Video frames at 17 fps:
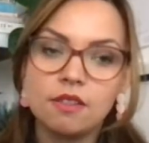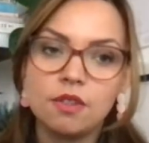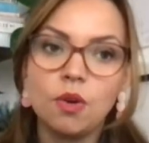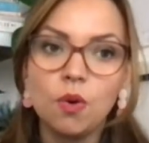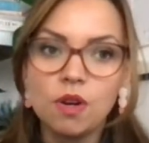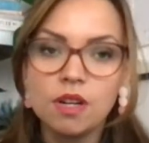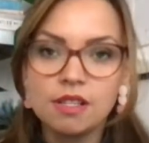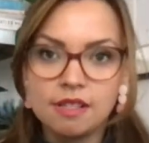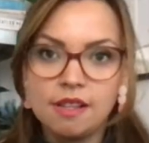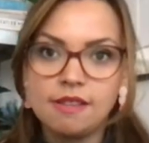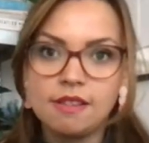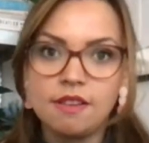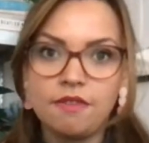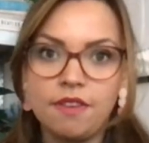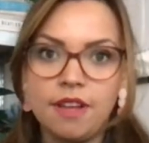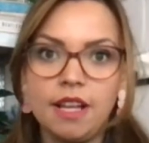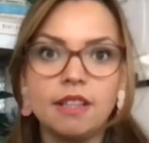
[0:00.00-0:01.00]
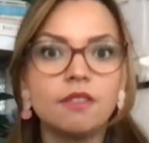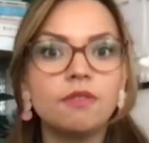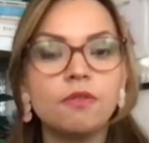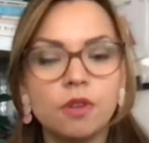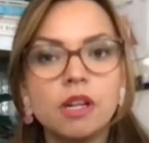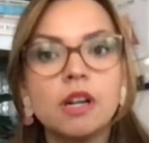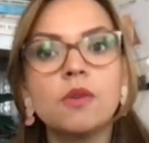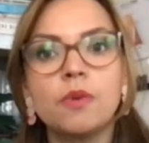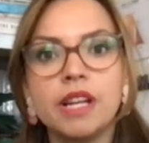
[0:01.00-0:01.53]
towards this event
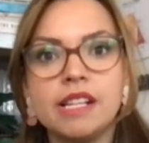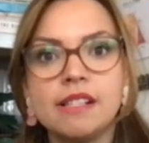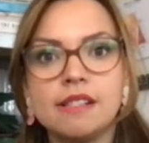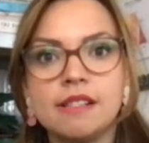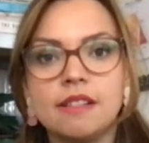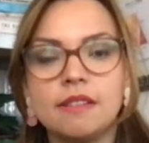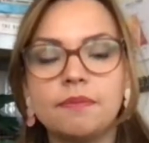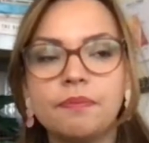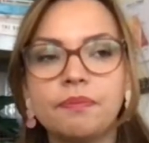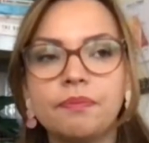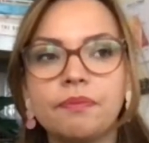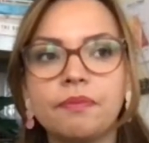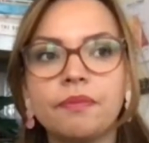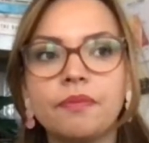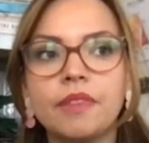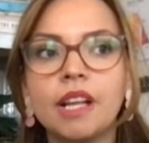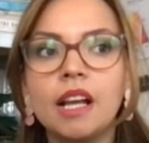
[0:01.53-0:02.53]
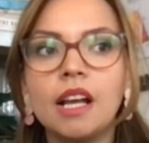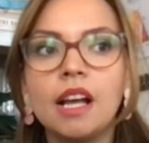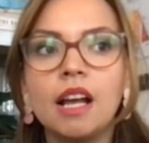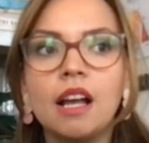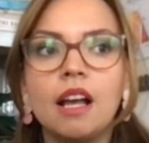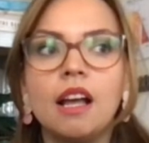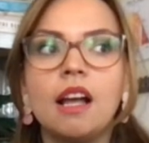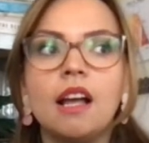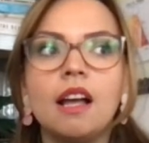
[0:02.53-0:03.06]
for a reason.
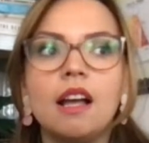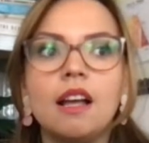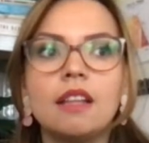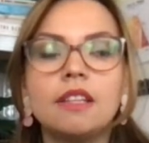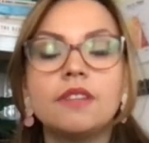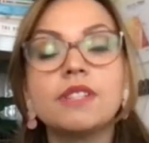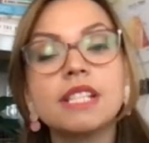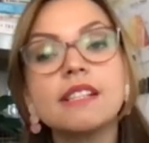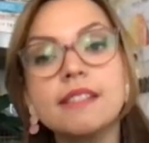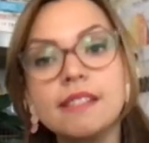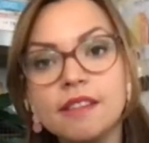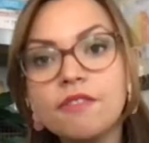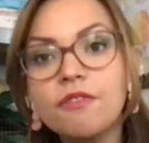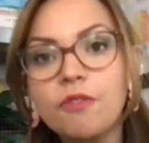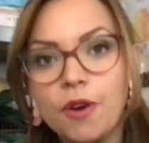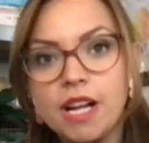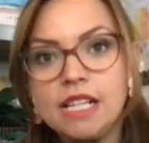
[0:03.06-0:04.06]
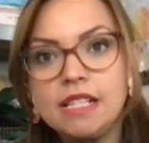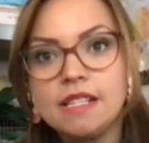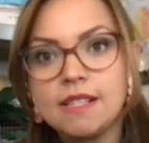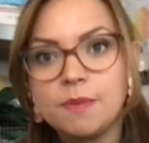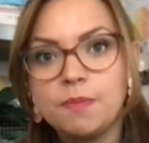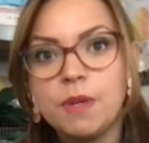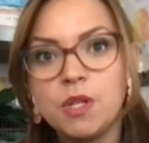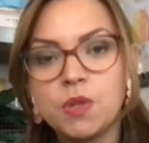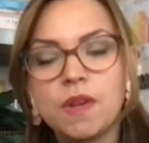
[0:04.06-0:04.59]
There's a difference
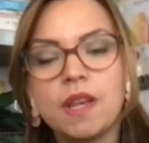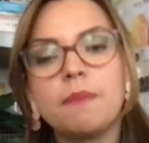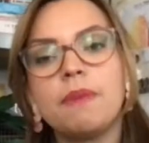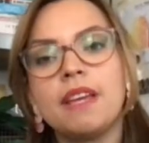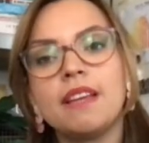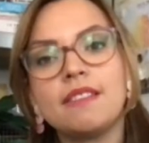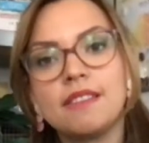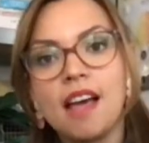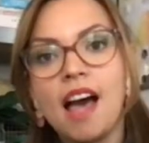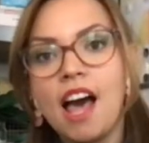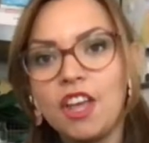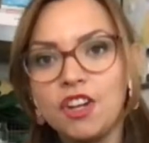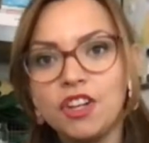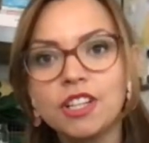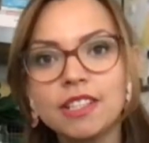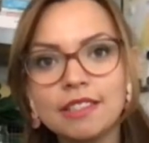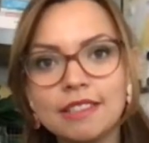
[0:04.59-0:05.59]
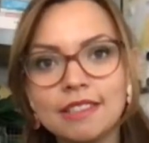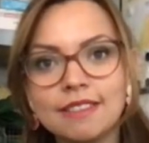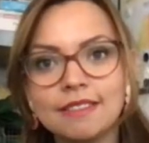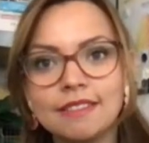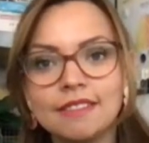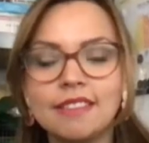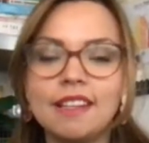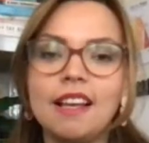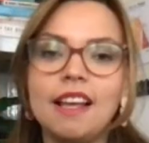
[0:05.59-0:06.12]
between being tired
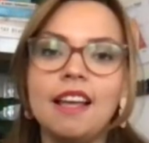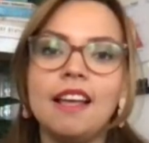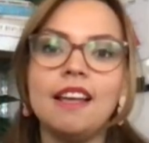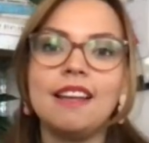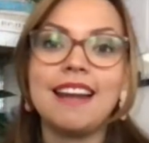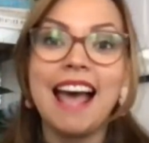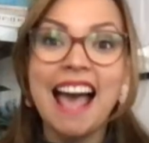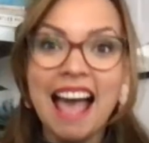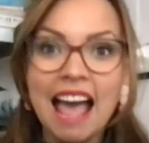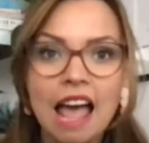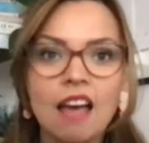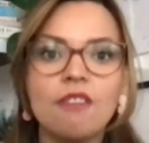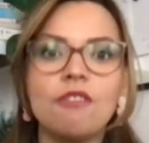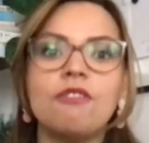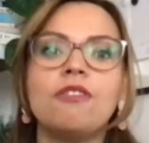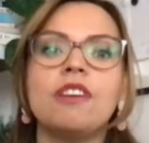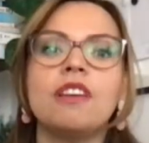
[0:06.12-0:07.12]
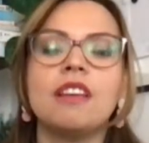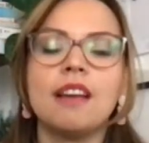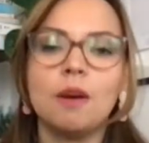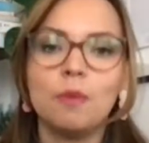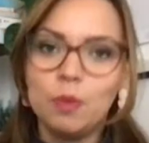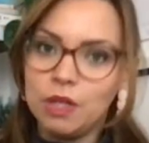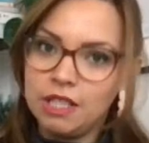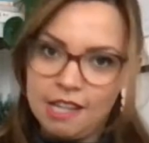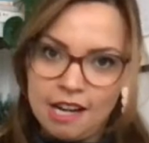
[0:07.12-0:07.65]
and having a
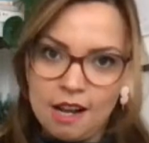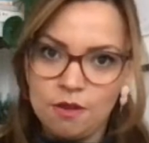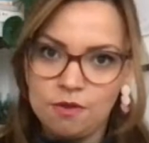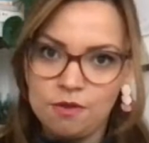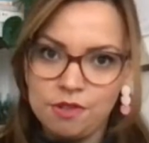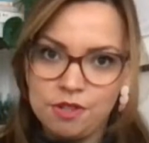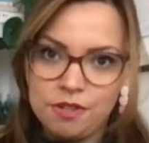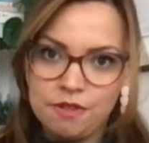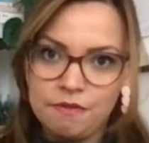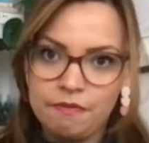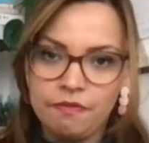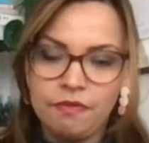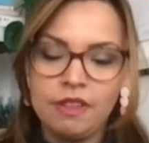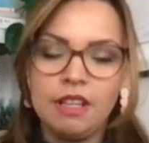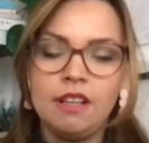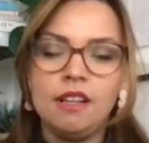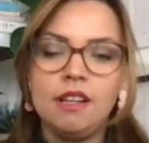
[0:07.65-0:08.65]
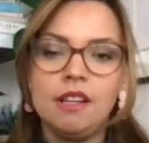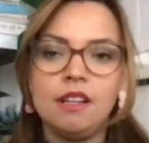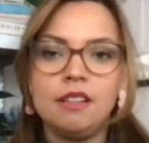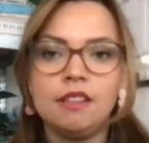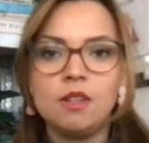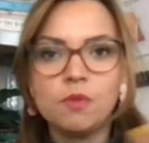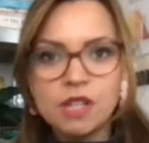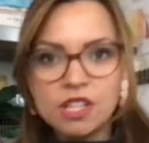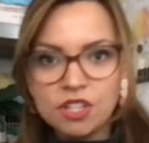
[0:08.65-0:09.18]
burnout.
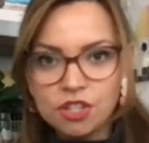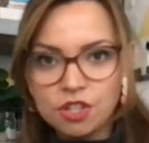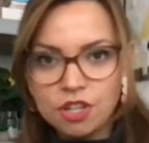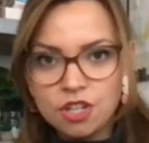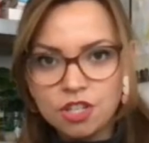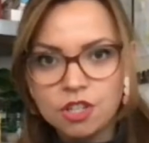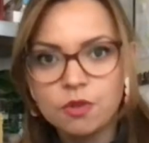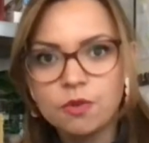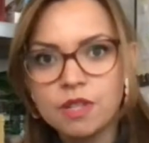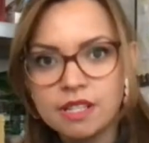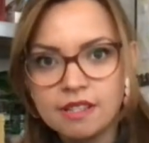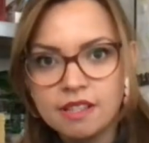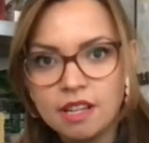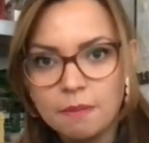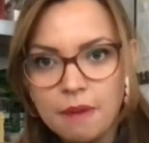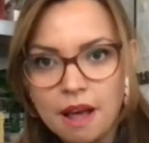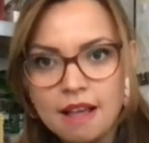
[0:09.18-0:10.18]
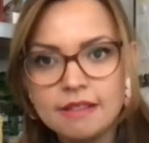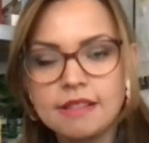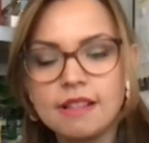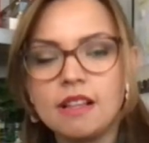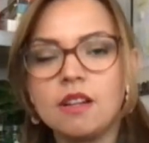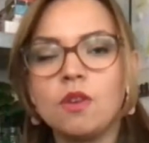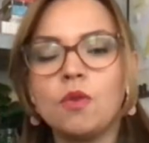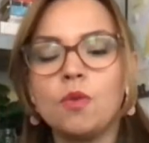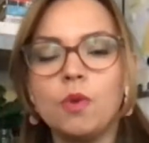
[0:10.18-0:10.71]
The researcher Christina
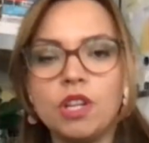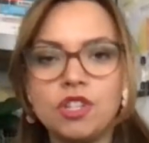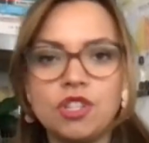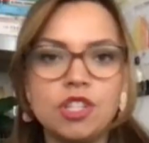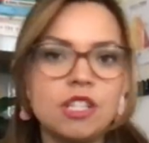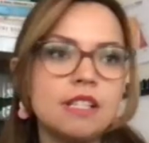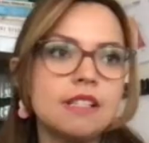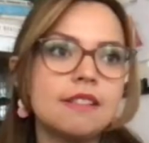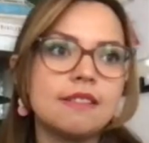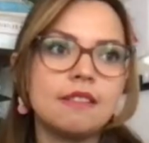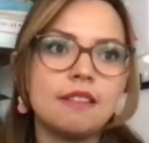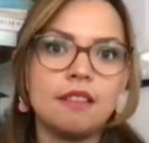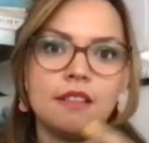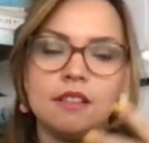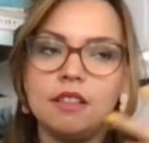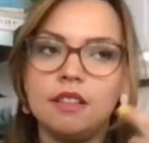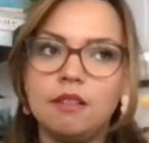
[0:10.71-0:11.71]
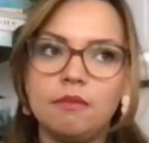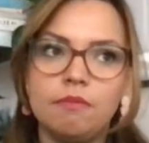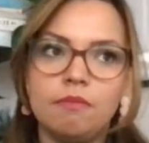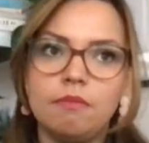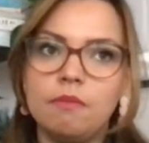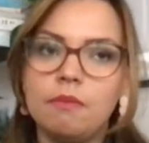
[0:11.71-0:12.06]
Maslow, which is the